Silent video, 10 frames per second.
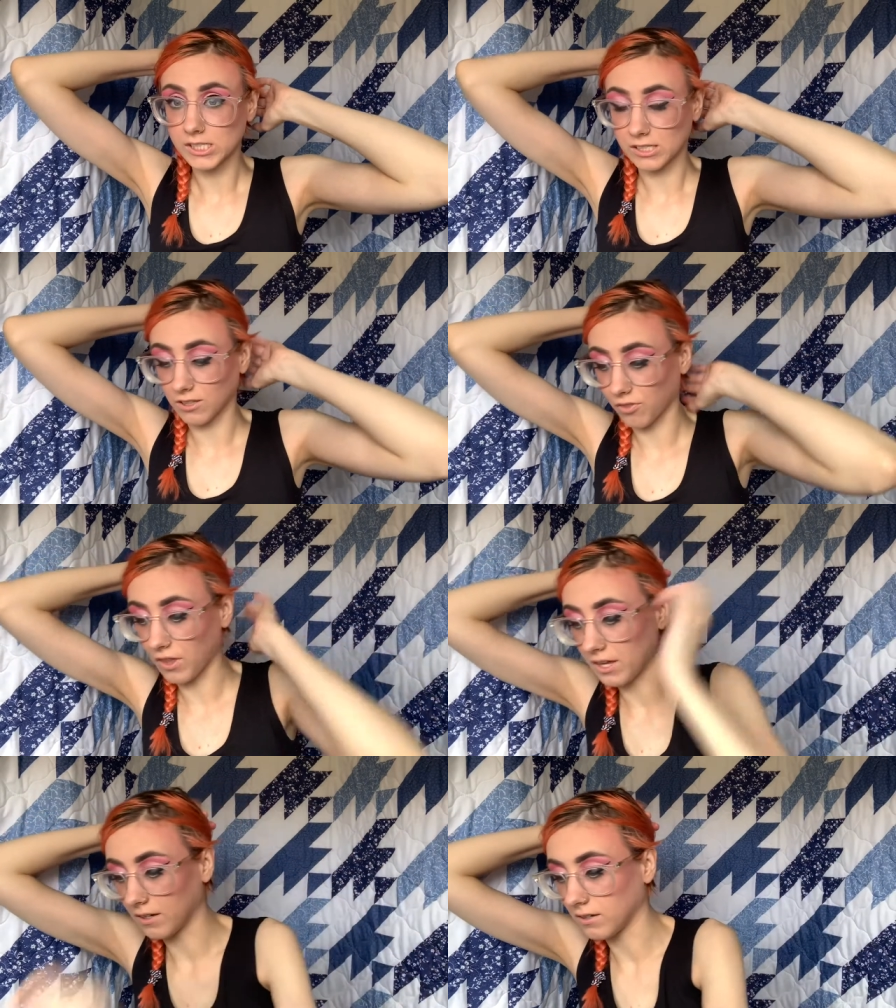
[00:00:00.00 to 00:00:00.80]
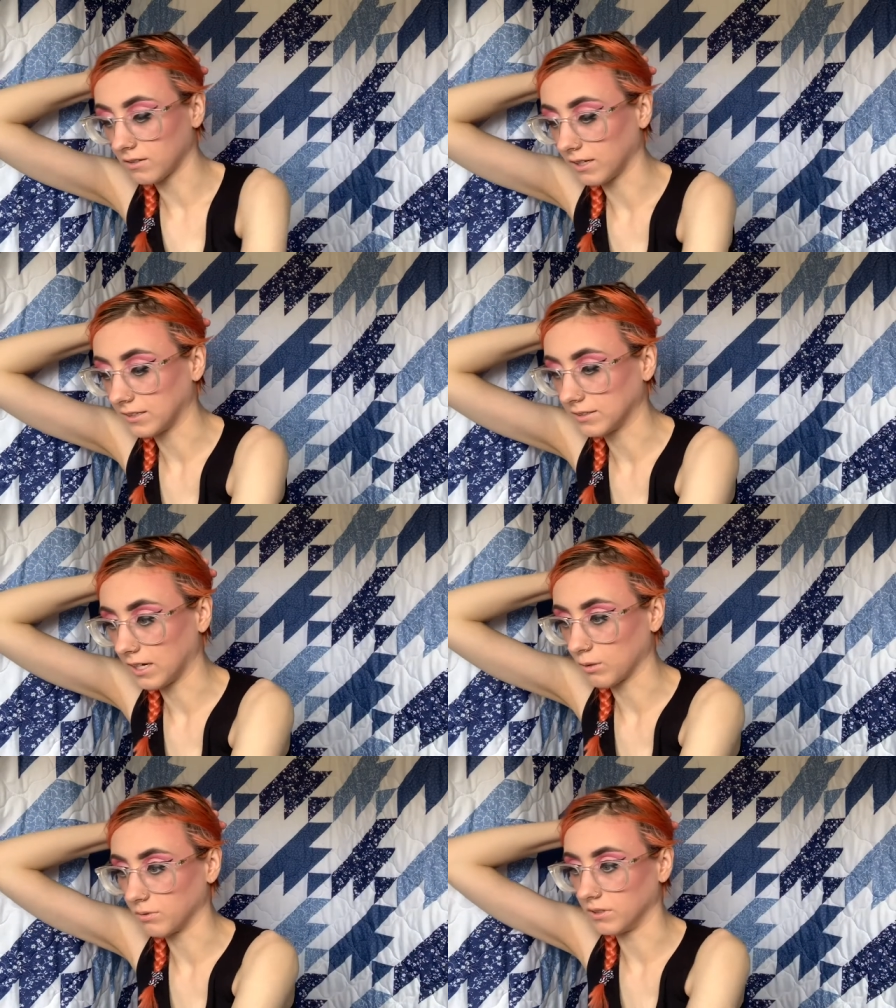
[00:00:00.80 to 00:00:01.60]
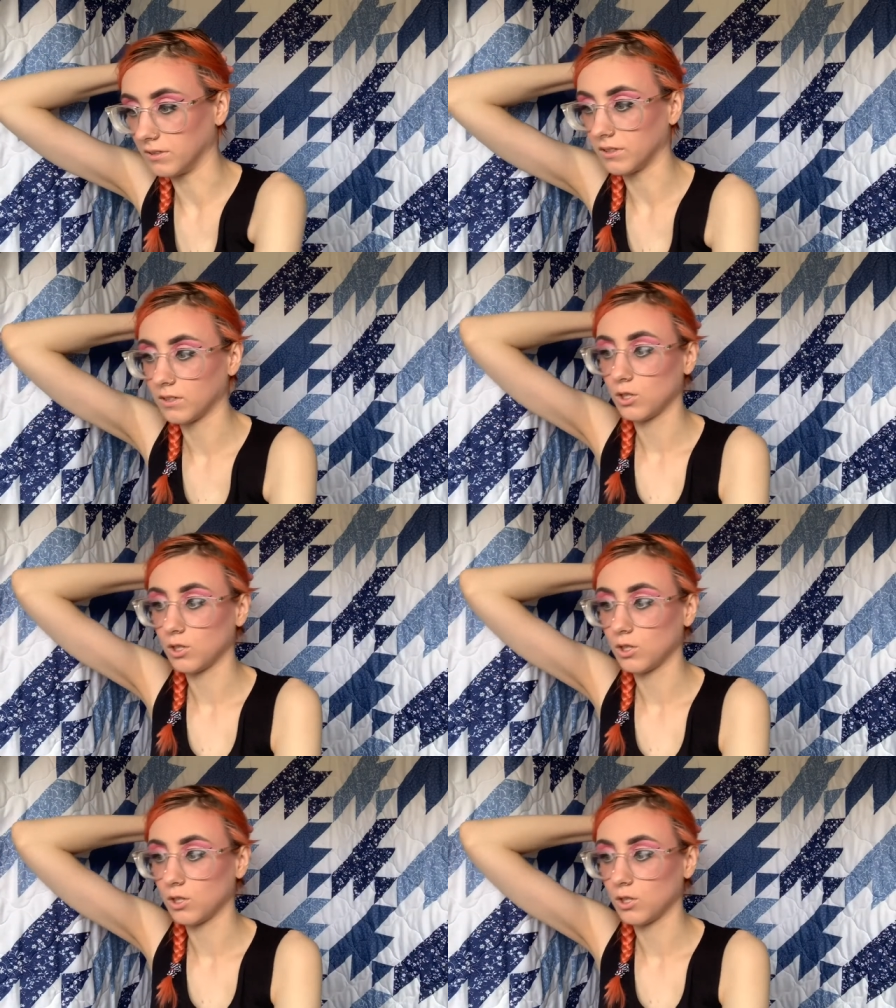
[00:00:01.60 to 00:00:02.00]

it's a thing that has happened